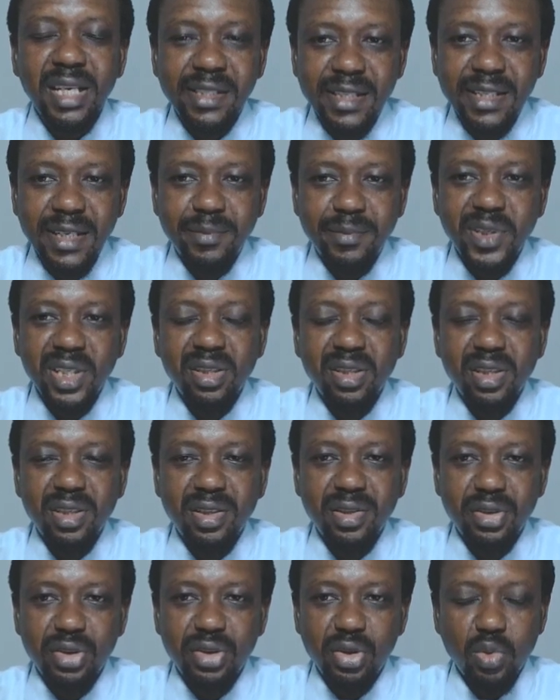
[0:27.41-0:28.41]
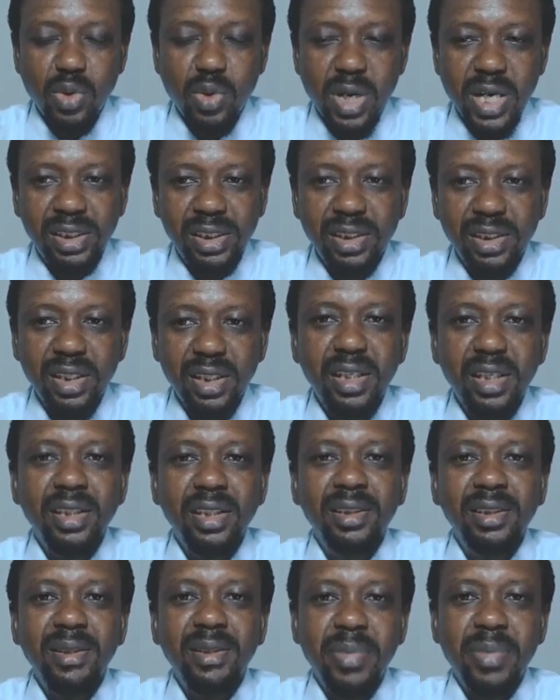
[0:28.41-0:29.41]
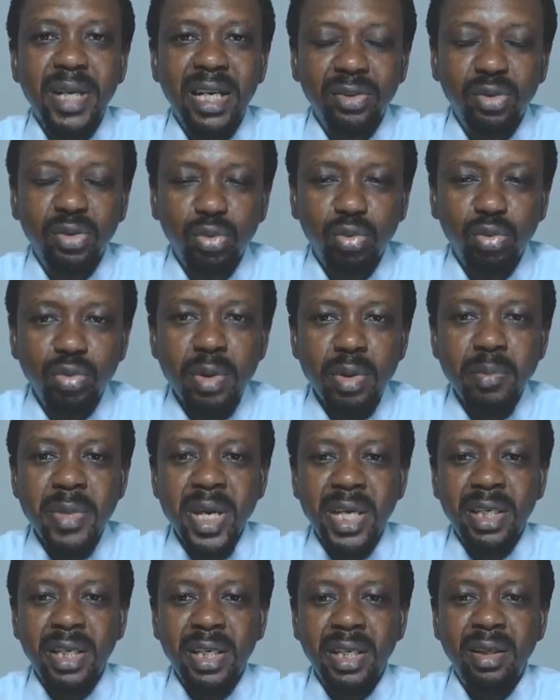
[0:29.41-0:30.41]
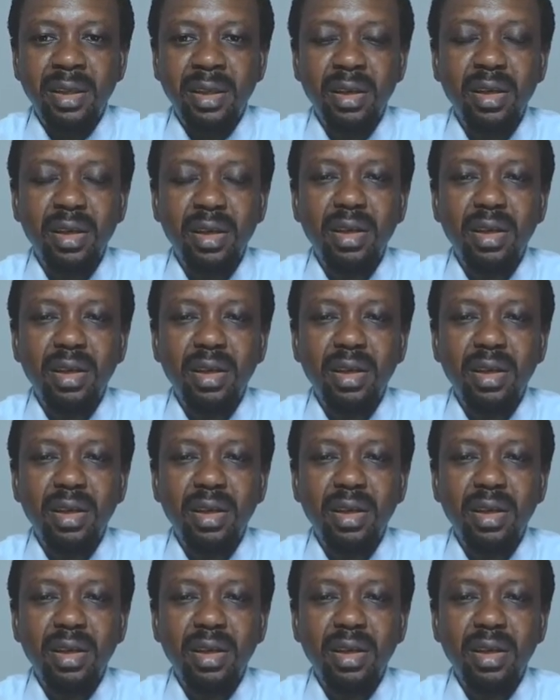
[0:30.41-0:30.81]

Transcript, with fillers: accepting Jesus Christ. It is about remaining